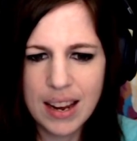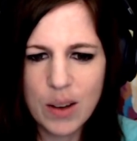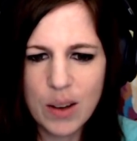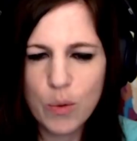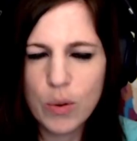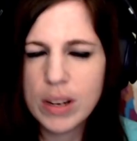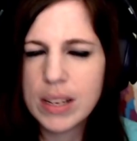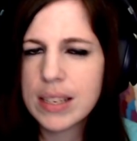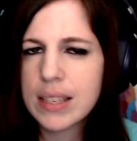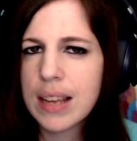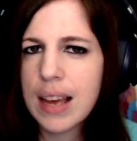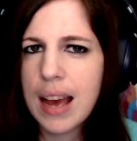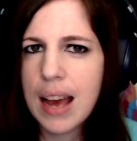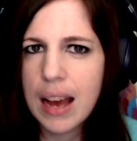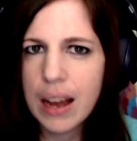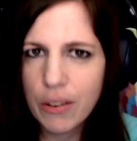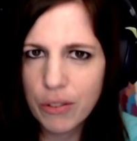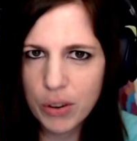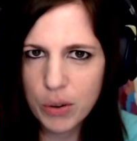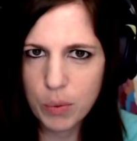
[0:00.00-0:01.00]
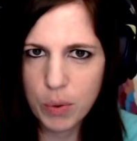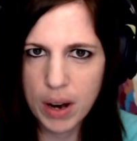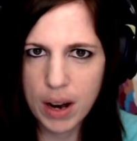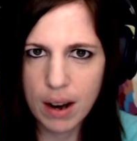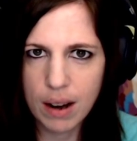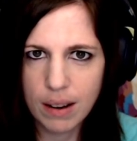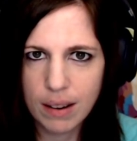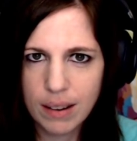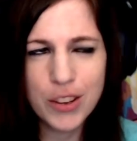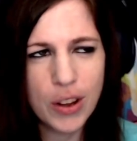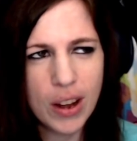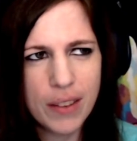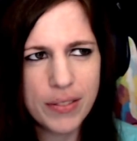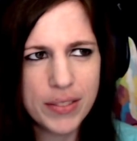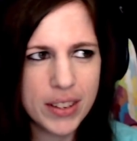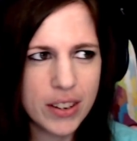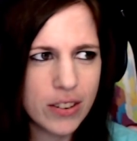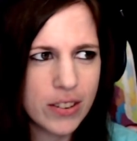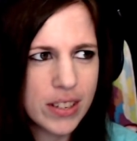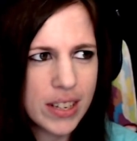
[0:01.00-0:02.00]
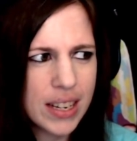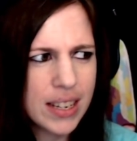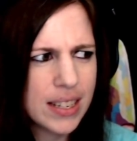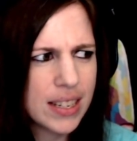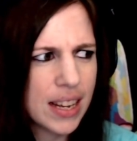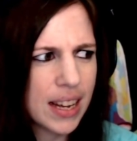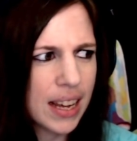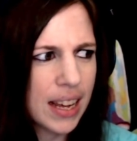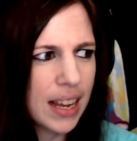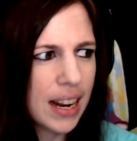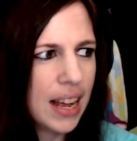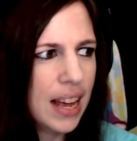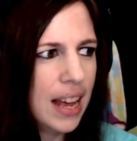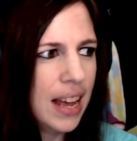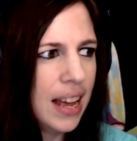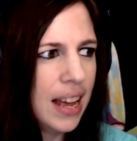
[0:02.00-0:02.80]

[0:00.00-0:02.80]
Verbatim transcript: was everywhere. You have to hear Skin Ticket.